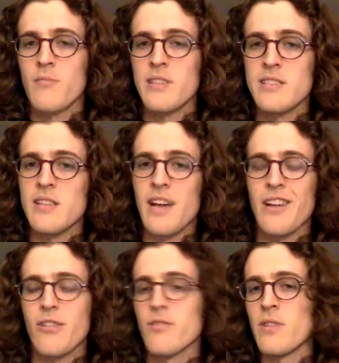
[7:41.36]
This is
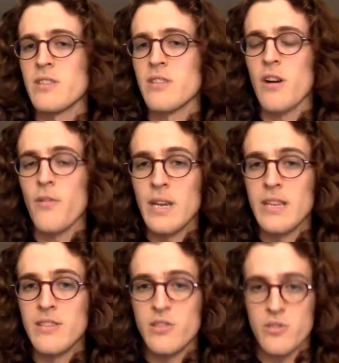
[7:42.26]
not good for the software
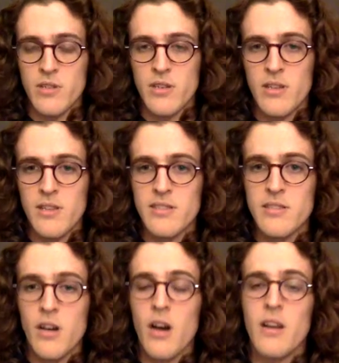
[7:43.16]
industry. This
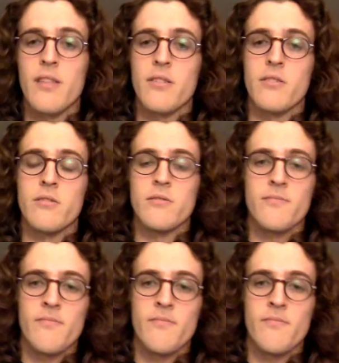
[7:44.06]
is unethical.